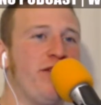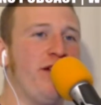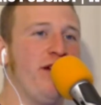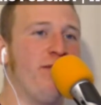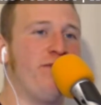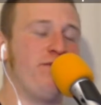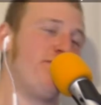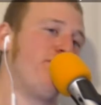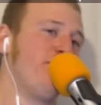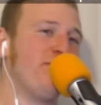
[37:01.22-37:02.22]
um,
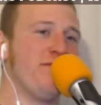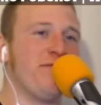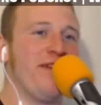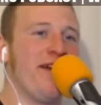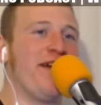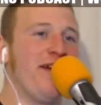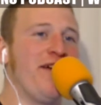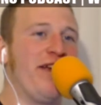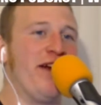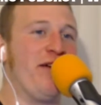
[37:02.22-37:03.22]

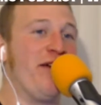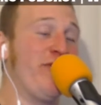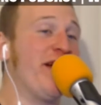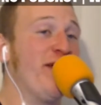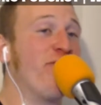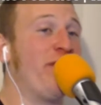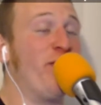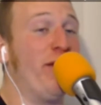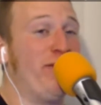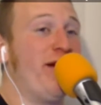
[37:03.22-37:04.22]
yeah, if I if I,
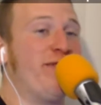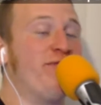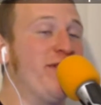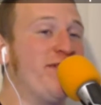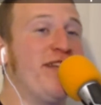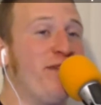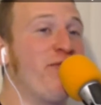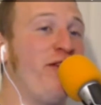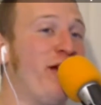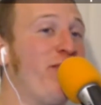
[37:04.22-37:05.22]
I, and see
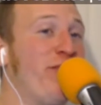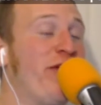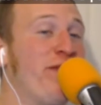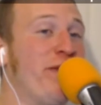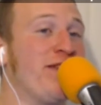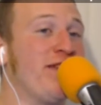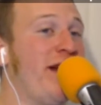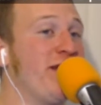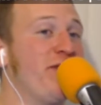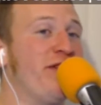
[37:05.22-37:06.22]
a lot of people who had big
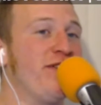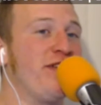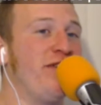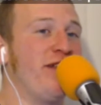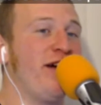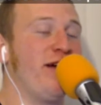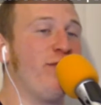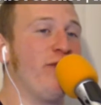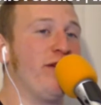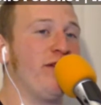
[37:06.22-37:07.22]
stacks who didn't sell at the high
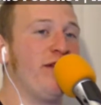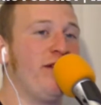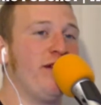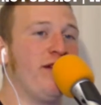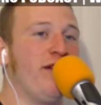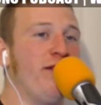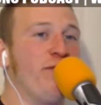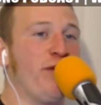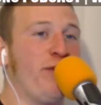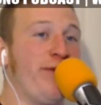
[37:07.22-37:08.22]
point, um,
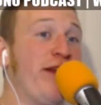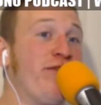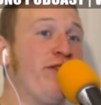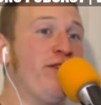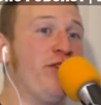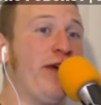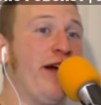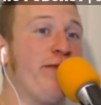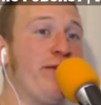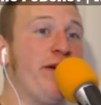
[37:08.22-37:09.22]
they're probably not feeling too
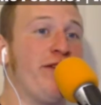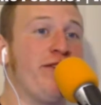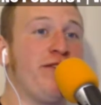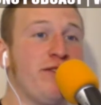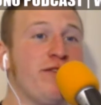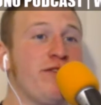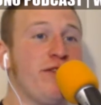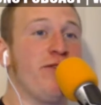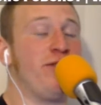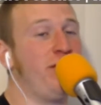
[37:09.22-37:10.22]
happy about it.
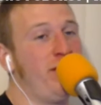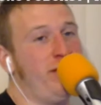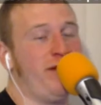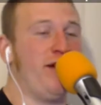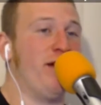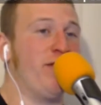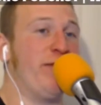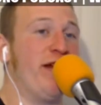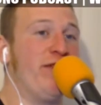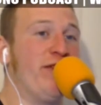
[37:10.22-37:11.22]
So uh, they
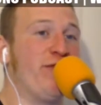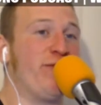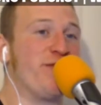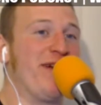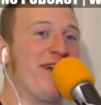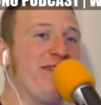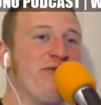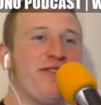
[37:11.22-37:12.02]
may have a yeah. different perspective.